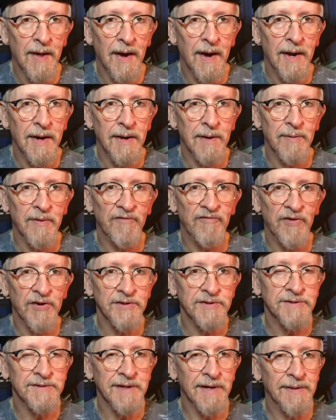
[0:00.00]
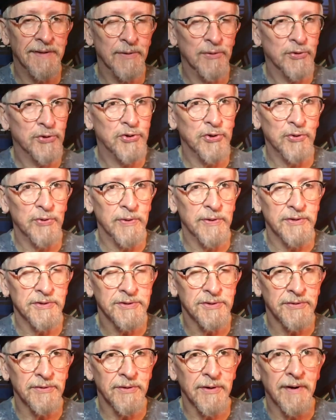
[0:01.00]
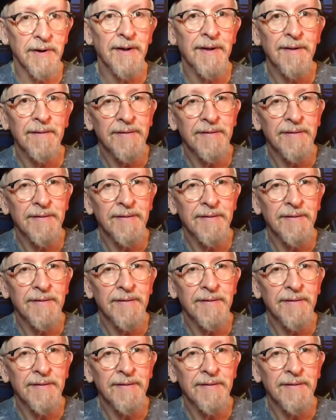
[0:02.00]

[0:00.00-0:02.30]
I know my friend said there were two in the store.